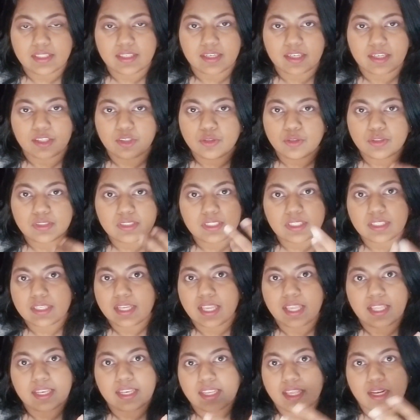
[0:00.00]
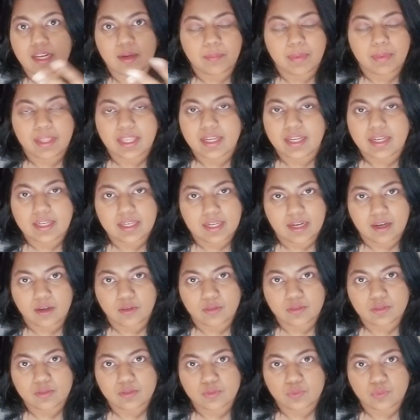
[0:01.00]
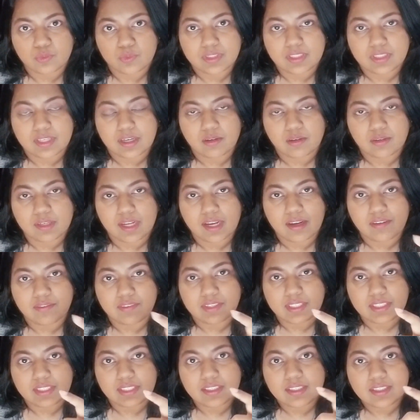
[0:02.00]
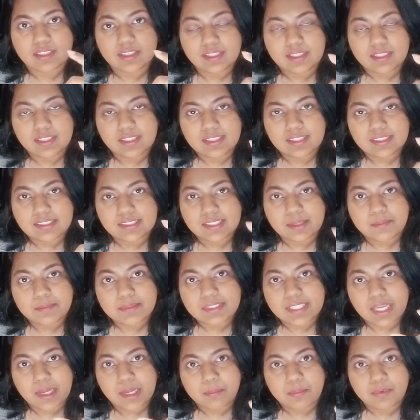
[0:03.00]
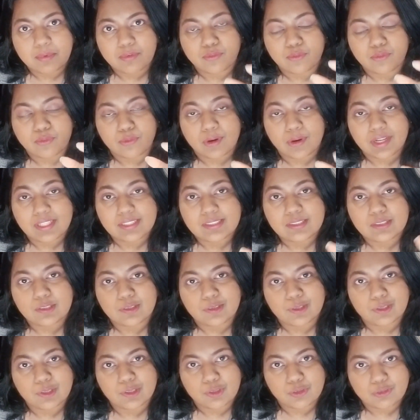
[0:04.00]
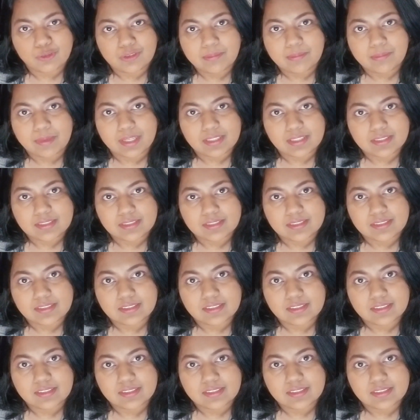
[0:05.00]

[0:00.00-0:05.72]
Like, you still can't get a bank account without having some type of rental agreement.